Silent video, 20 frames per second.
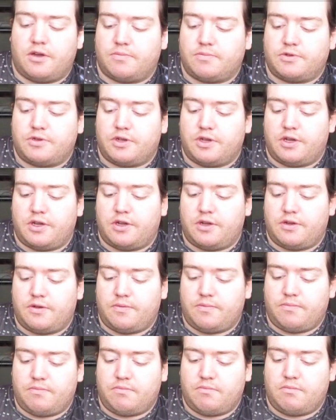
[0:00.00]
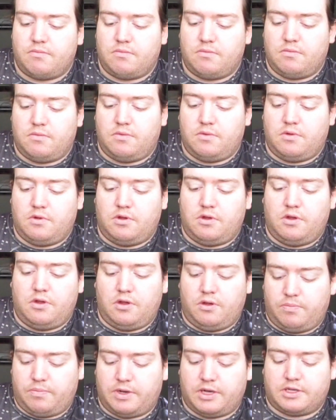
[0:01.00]
so
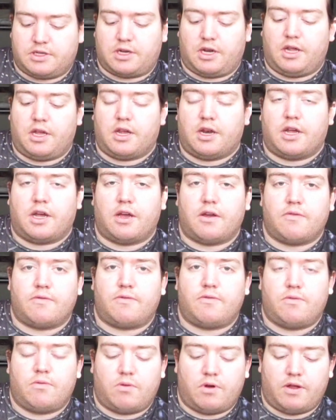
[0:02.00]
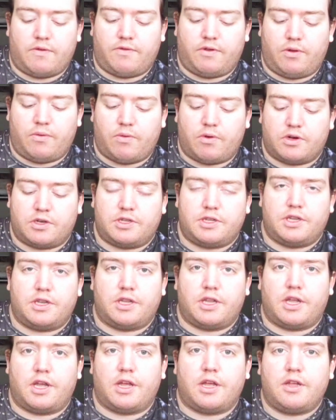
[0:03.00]
you basically can have whatever you want in
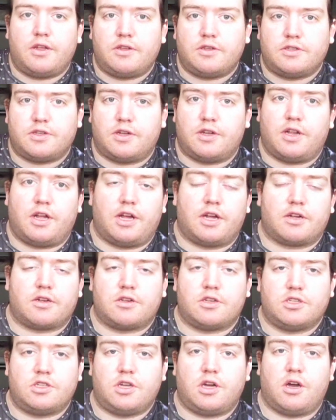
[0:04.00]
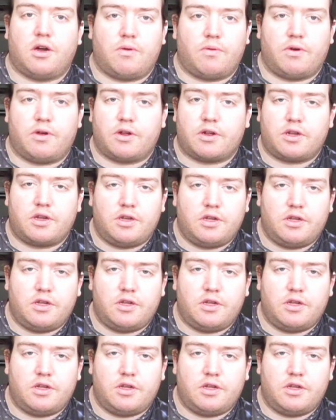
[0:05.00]
there. So like guitar work,